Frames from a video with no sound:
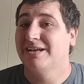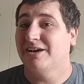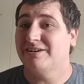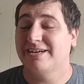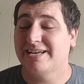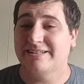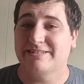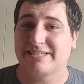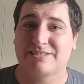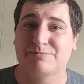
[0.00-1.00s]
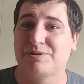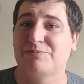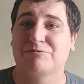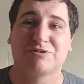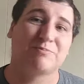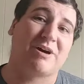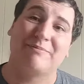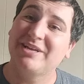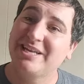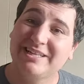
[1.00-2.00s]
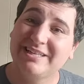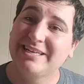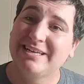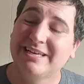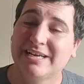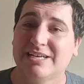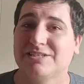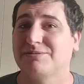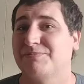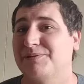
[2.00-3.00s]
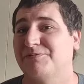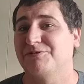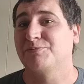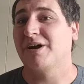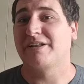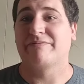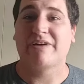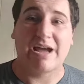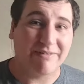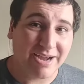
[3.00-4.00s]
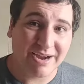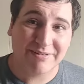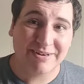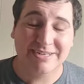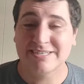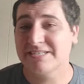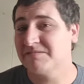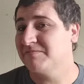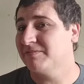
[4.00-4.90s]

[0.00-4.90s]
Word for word: Other than that, like some people respond immediately, some people respond in five hours.